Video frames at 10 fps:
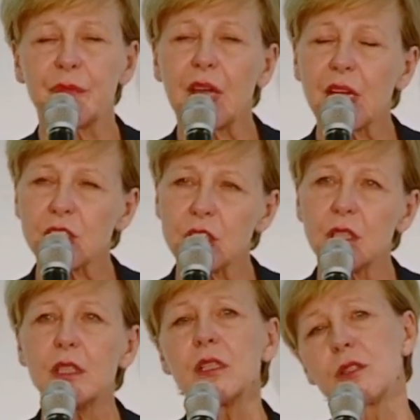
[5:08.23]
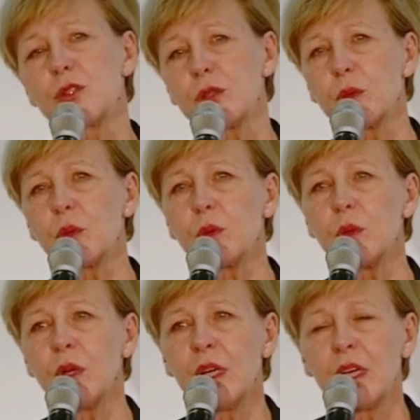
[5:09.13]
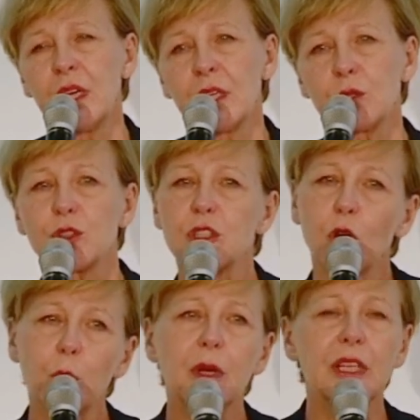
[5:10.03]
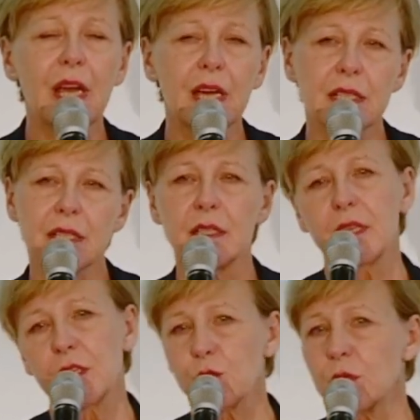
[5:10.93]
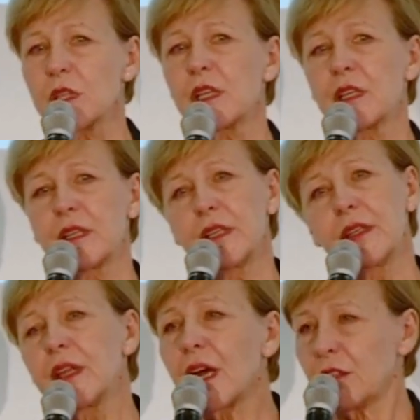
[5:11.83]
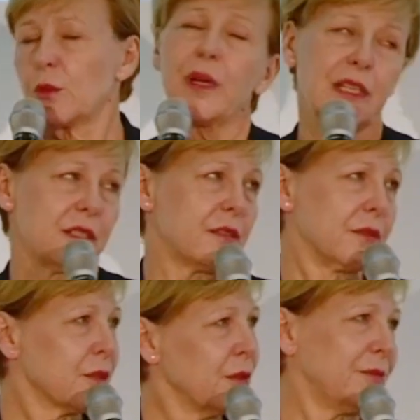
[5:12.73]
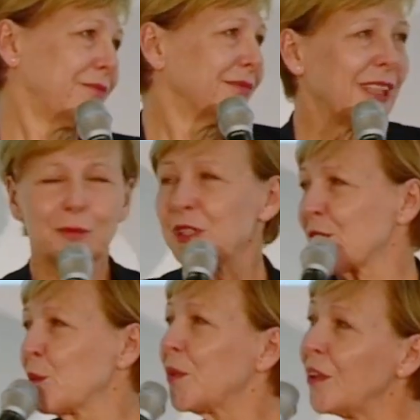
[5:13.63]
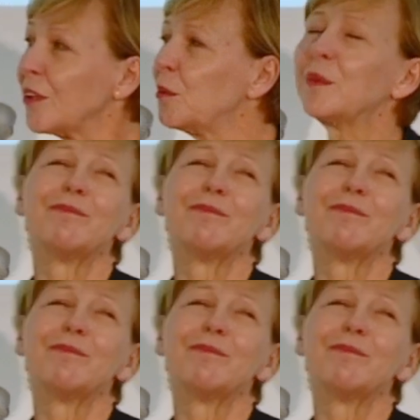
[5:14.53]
action to jeopardize the network in other ways. So let me stop here.